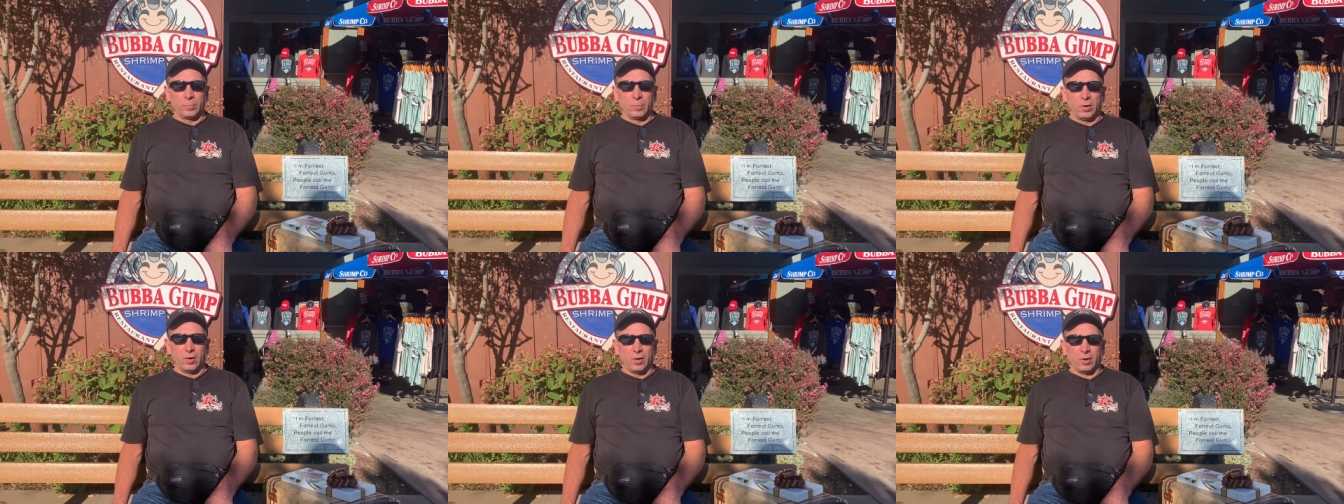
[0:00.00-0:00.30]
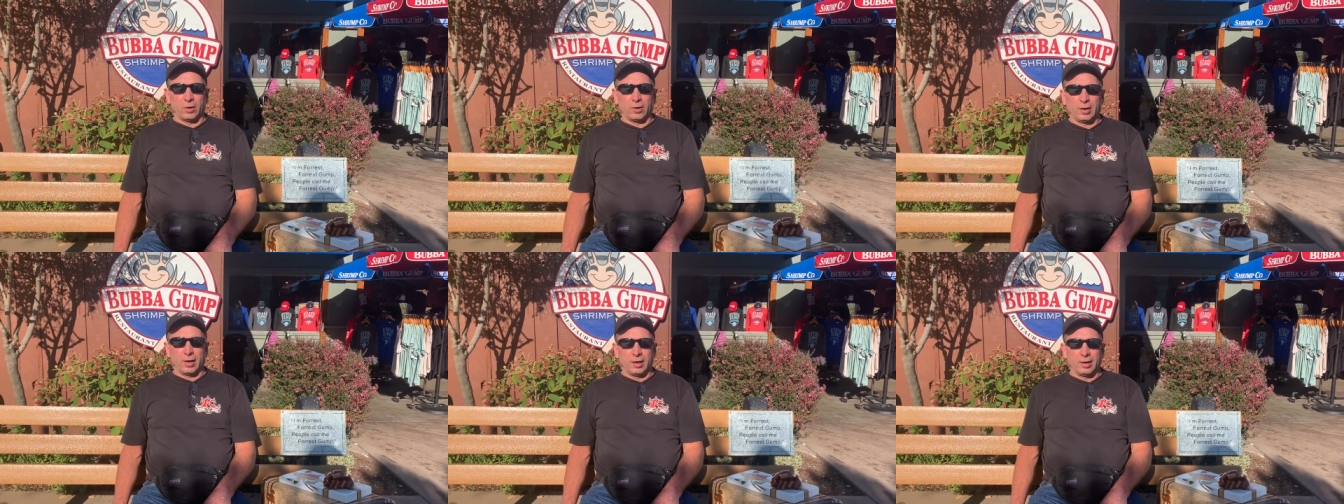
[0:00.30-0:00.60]

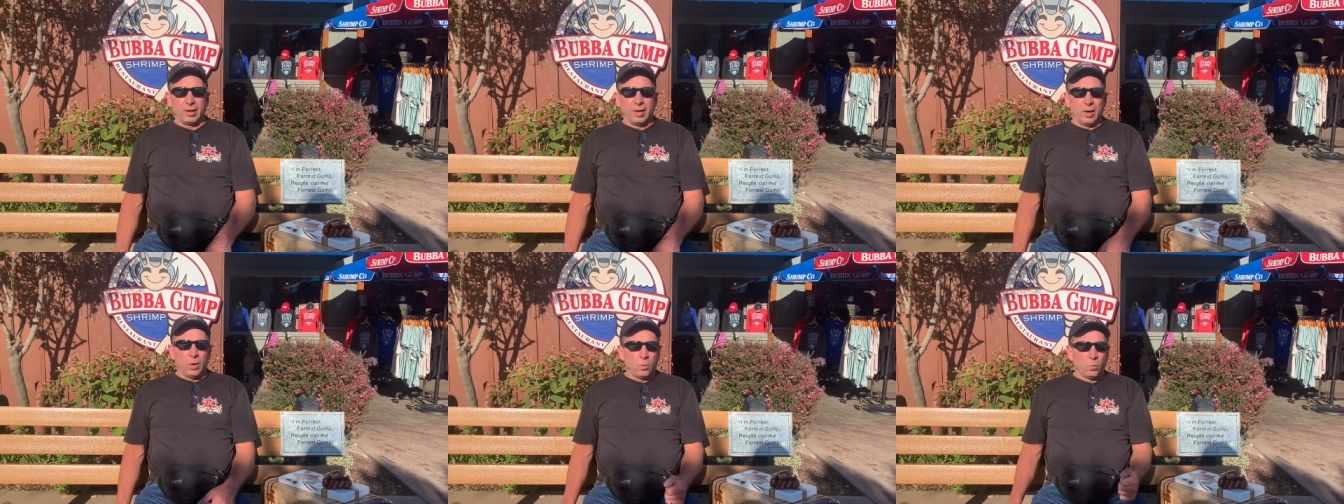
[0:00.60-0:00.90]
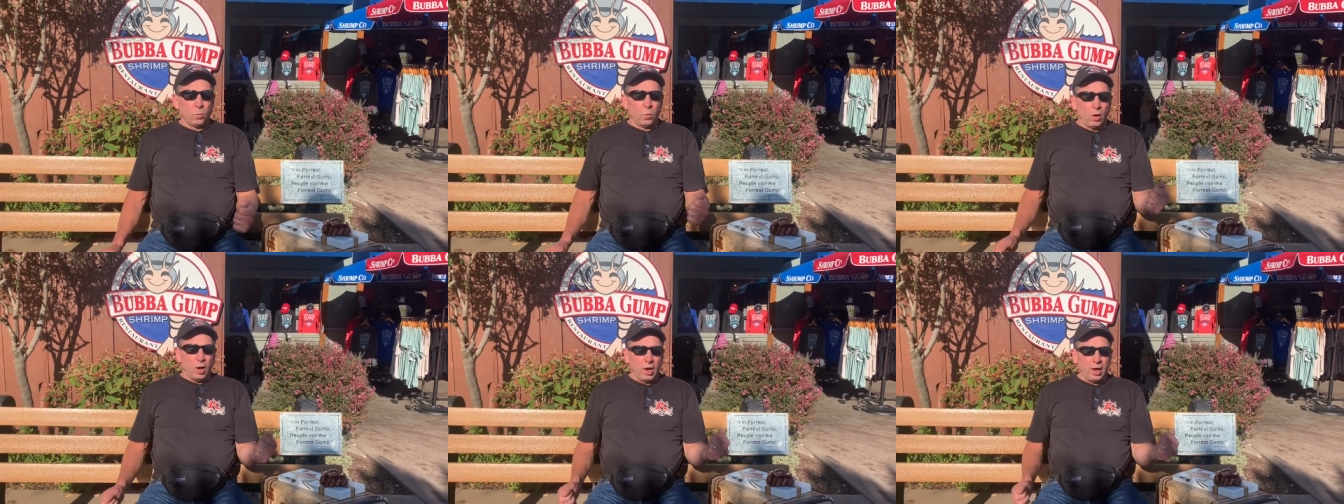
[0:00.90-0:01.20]
Market.
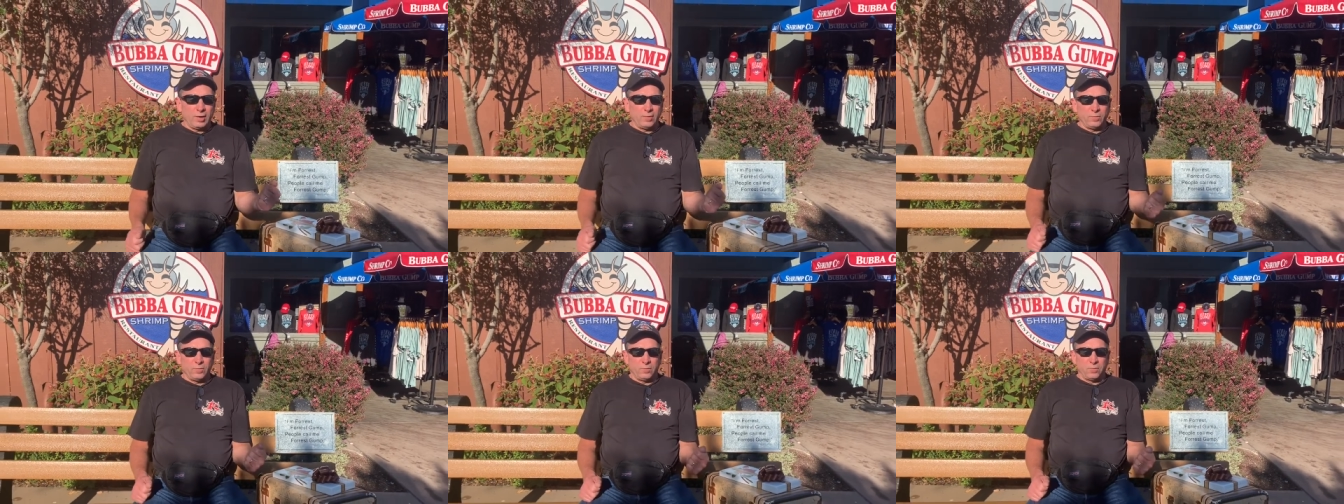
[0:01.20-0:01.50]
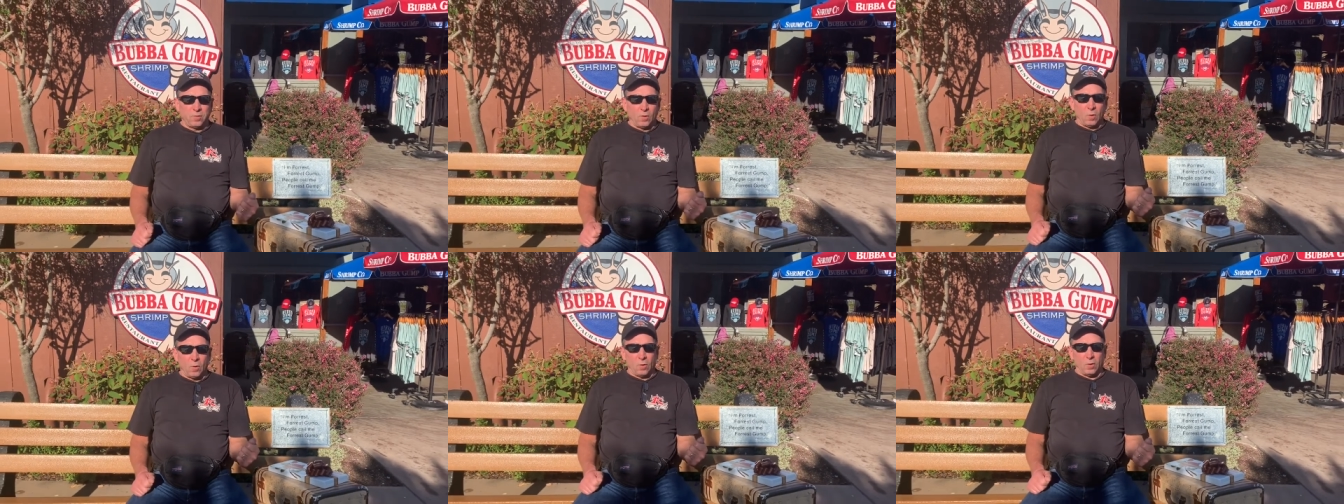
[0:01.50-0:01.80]
Run,
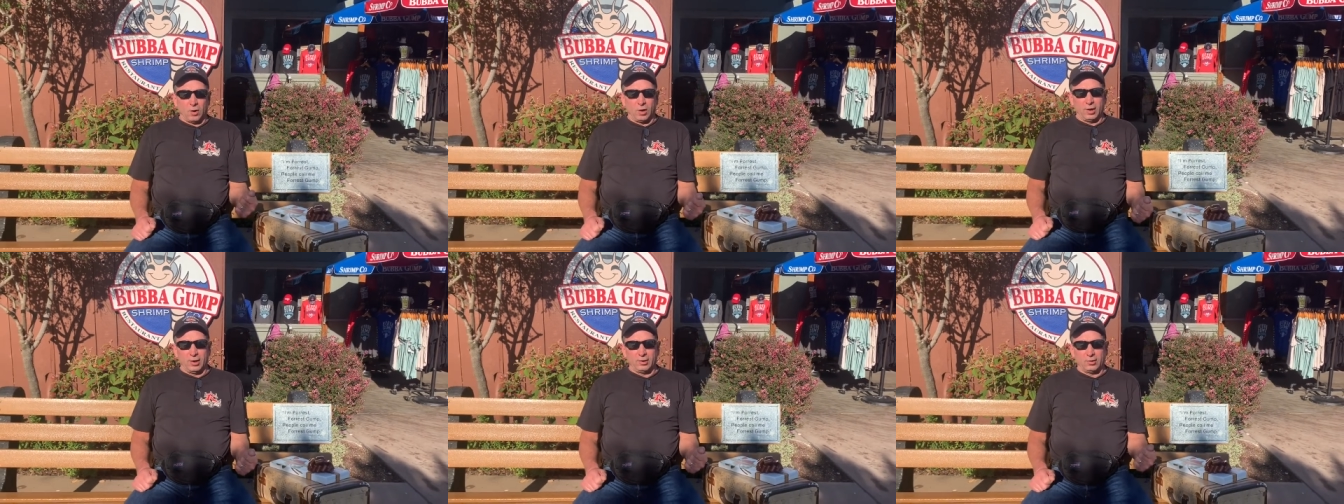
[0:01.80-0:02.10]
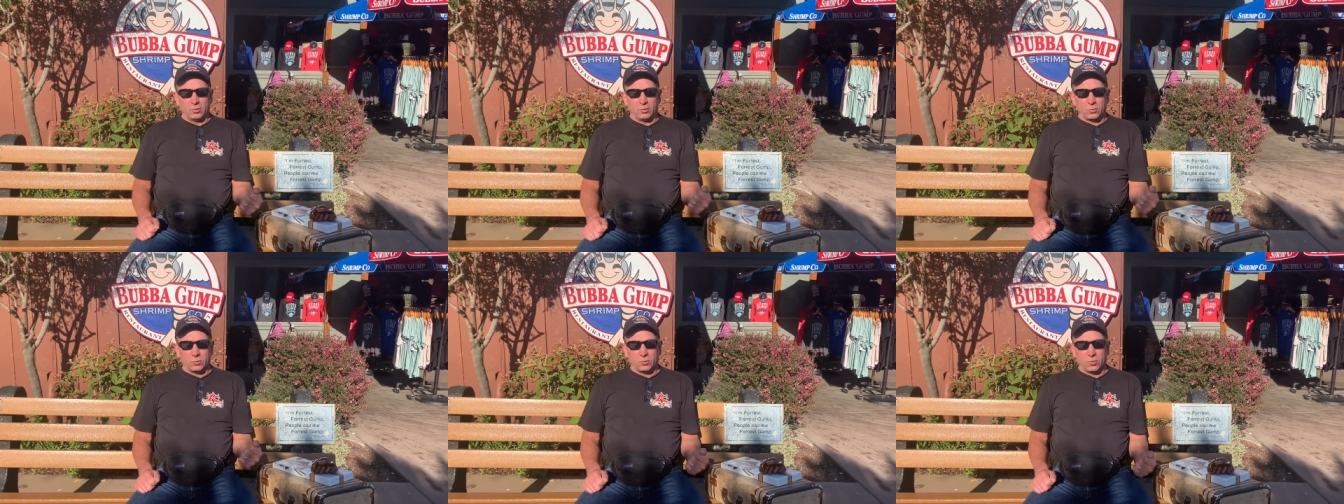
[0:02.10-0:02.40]

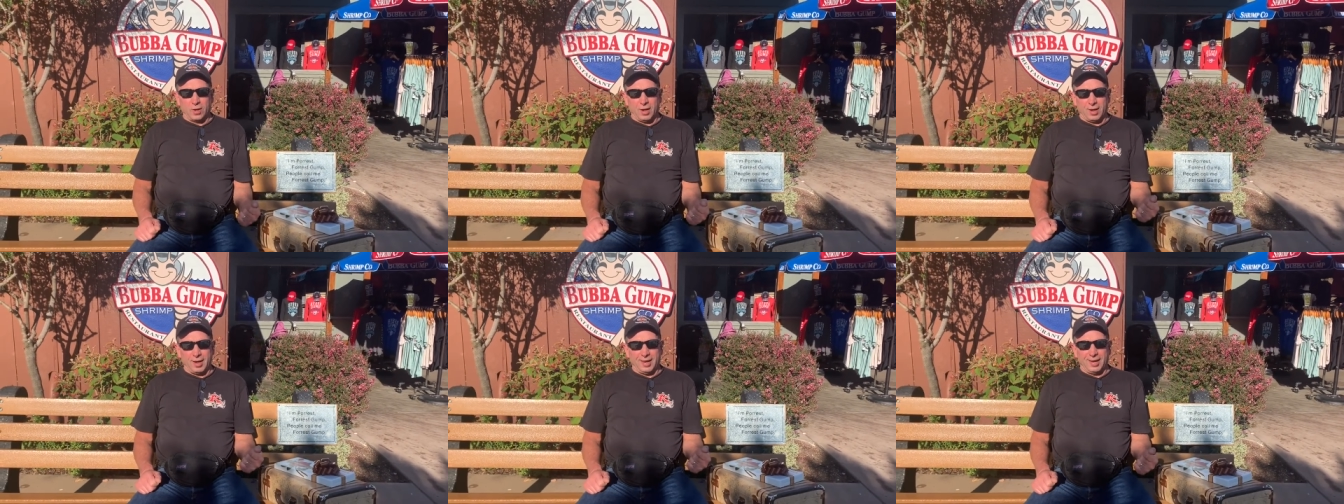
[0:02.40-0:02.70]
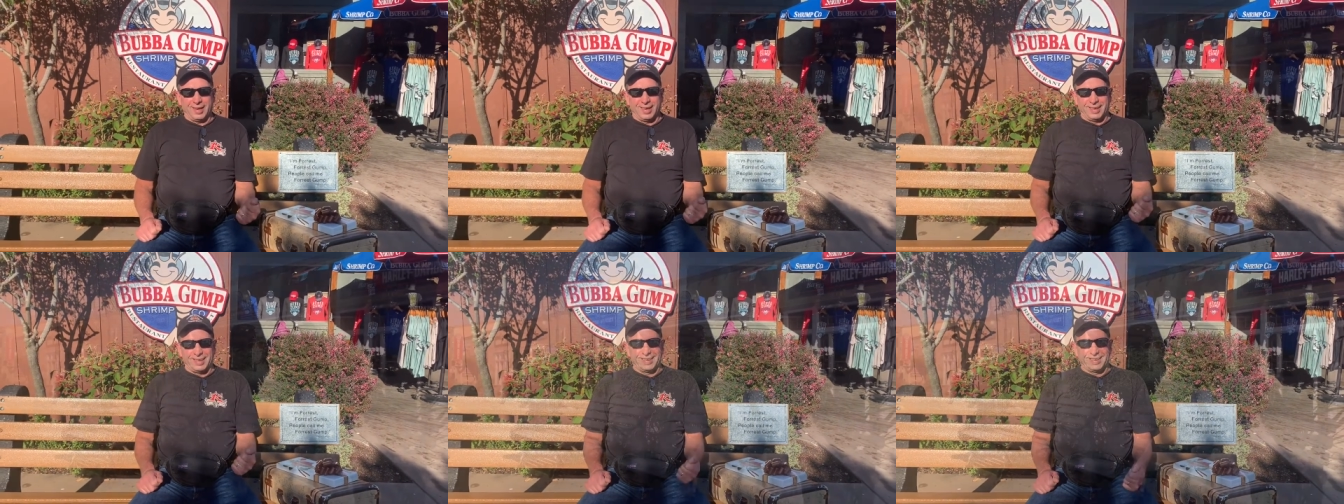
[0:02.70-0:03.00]
Forrest,
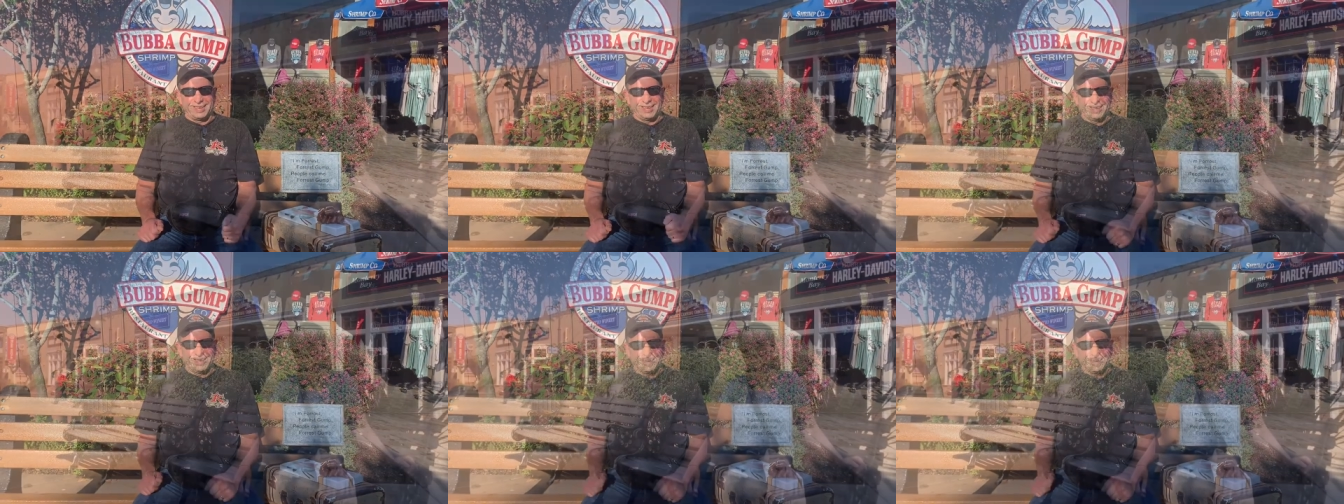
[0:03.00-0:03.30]
run!